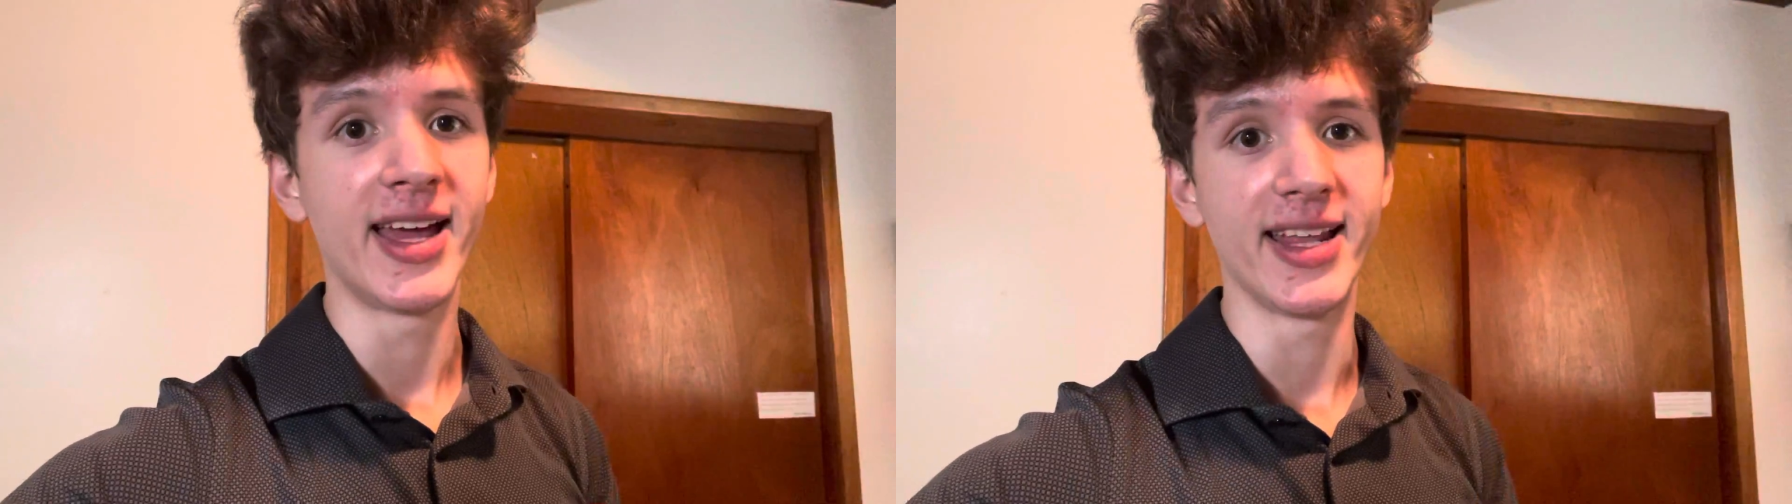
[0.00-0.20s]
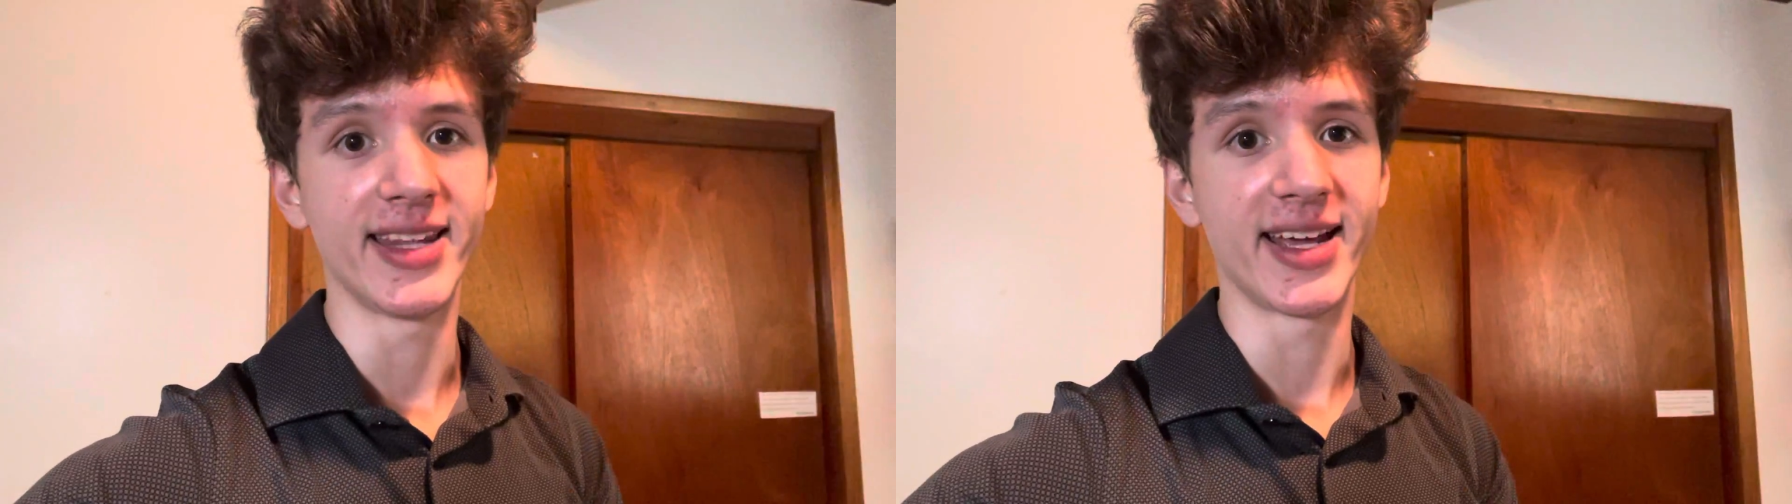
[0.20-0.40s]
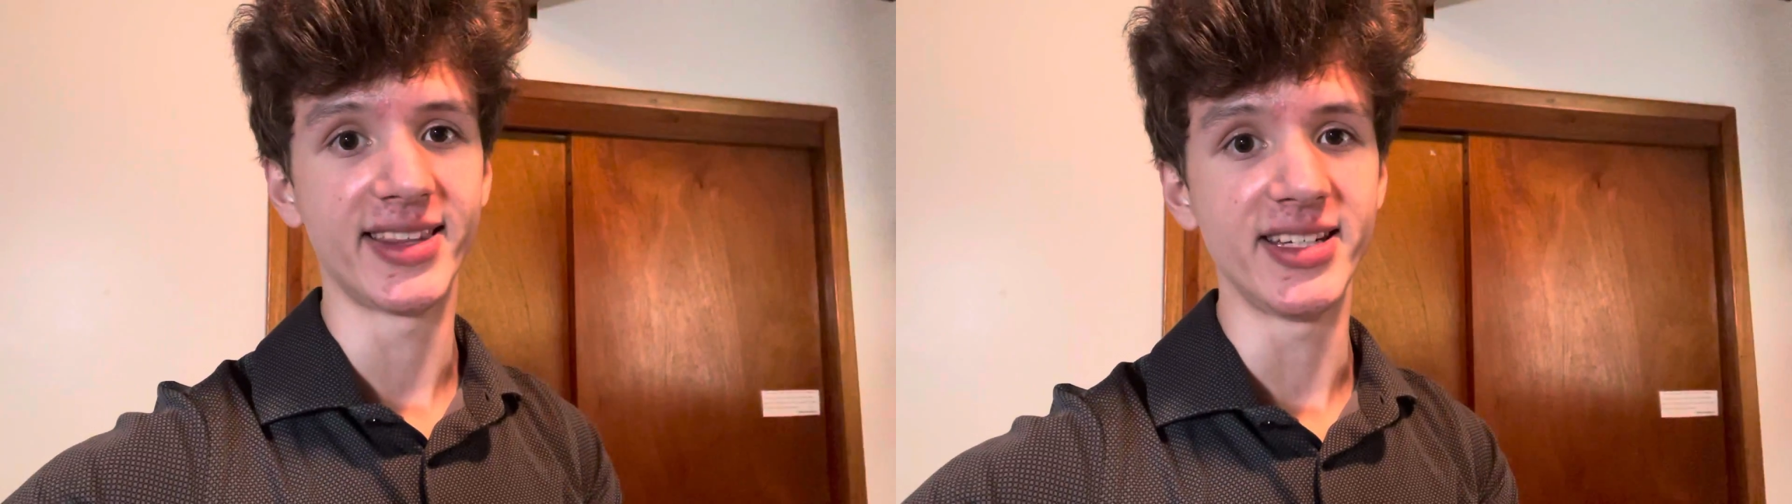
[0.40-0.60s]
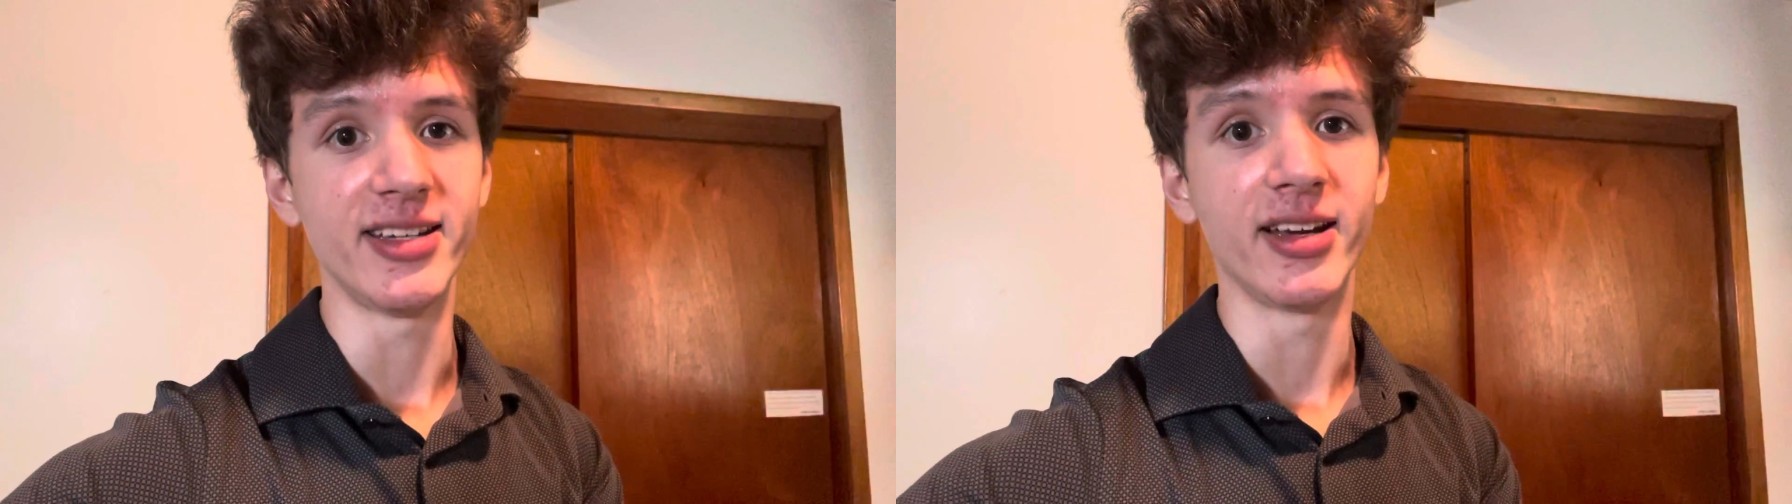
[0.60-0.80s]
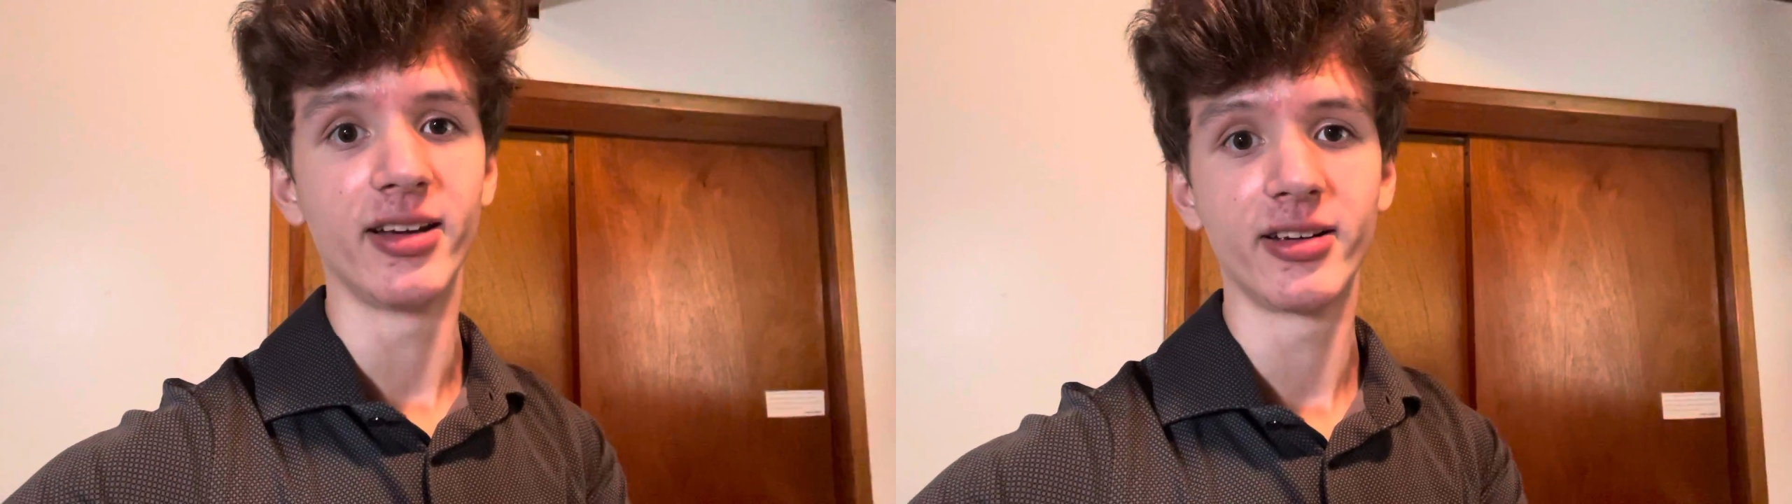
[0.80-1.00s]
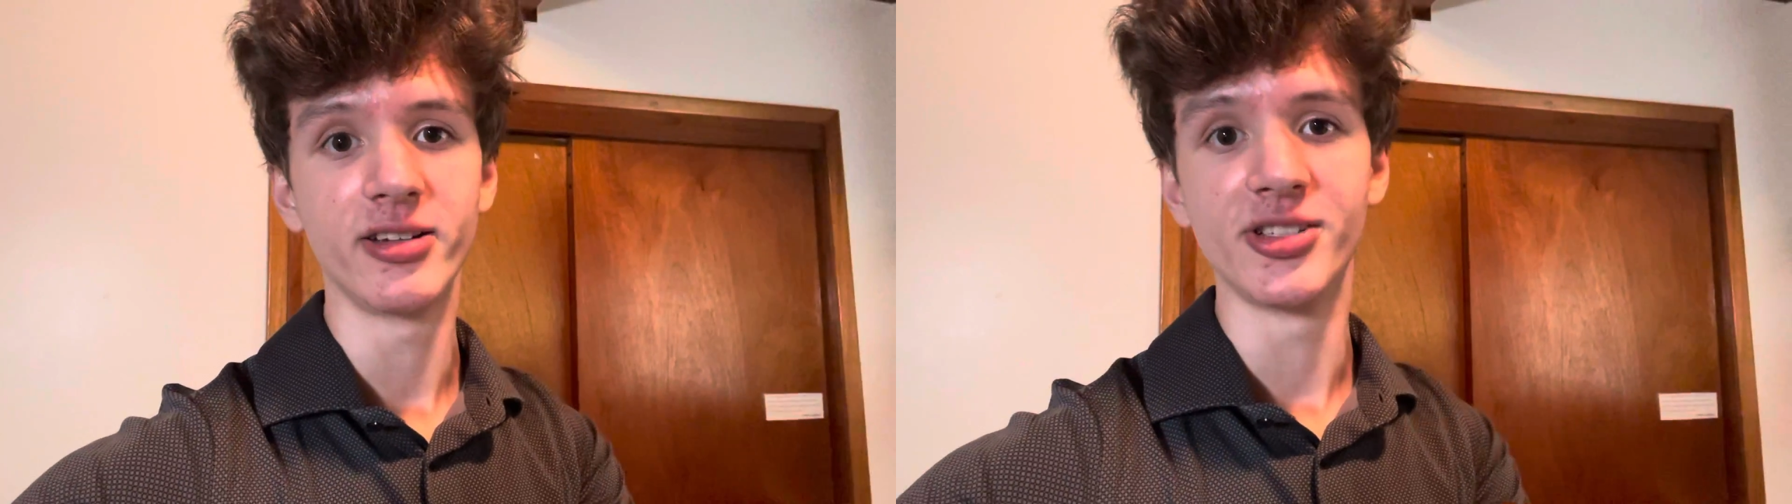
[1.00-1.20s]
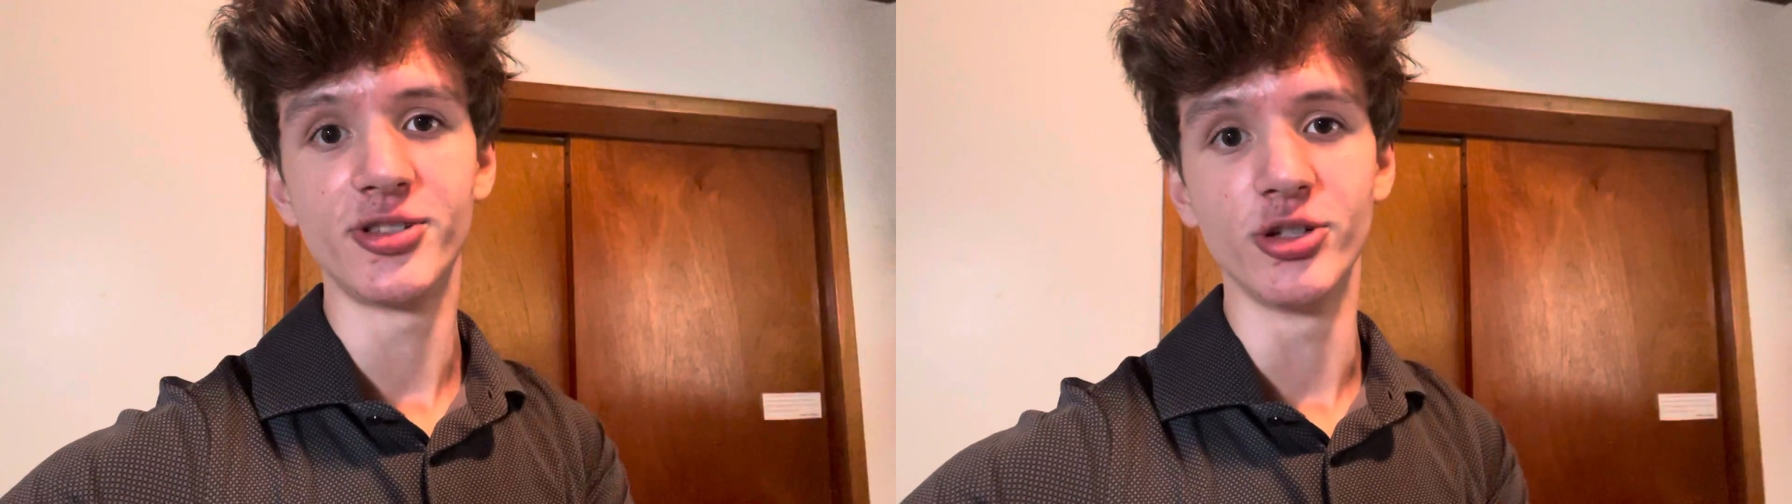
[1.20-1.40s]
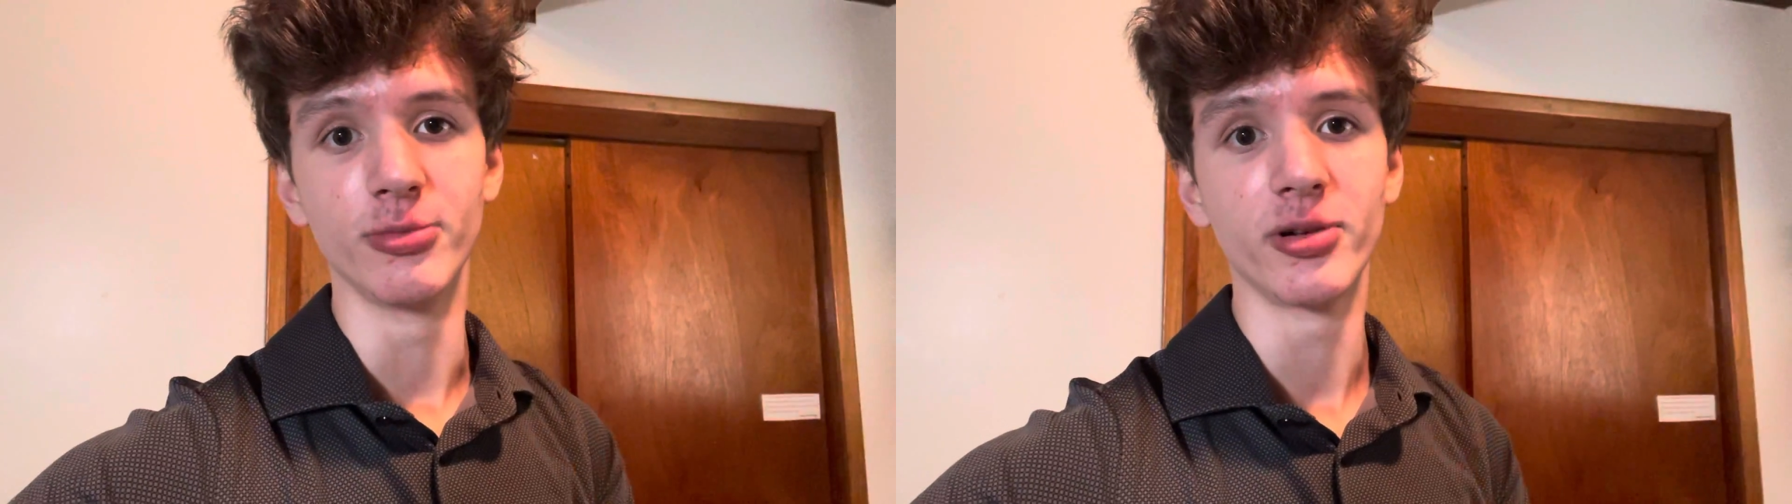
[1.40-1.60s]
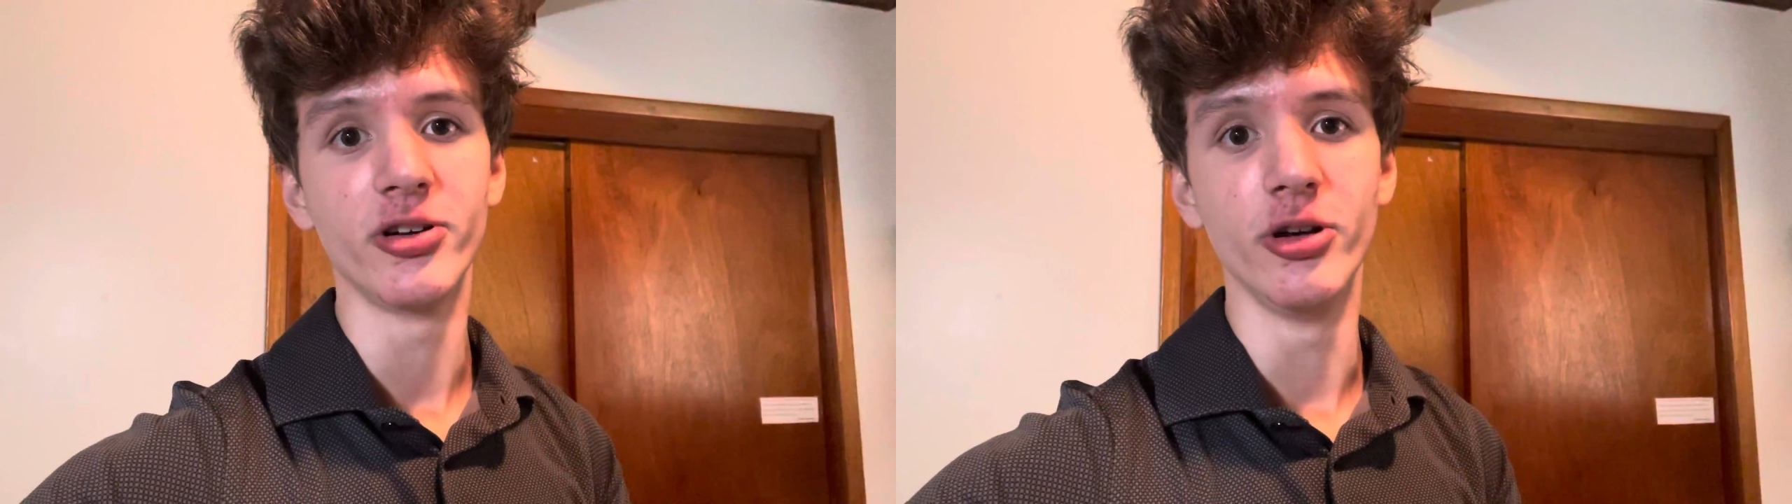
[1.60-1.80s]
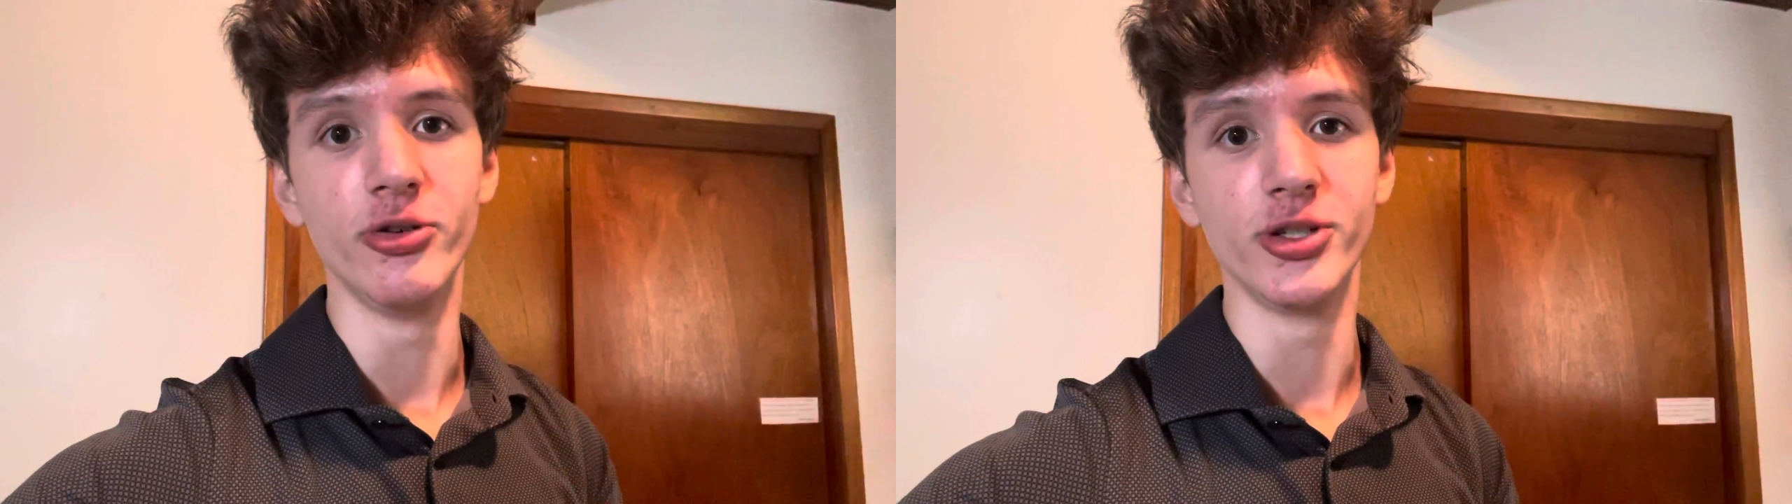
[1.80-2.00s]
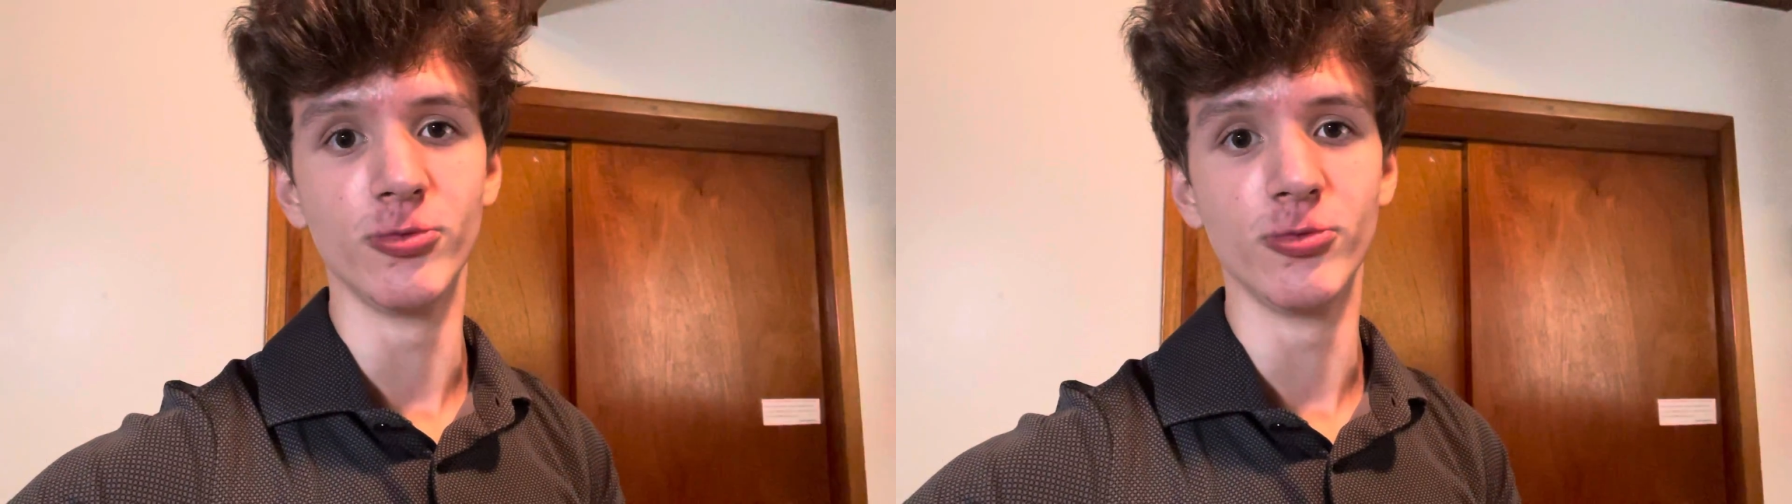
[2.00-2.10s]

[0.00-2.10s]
and that the consumer knows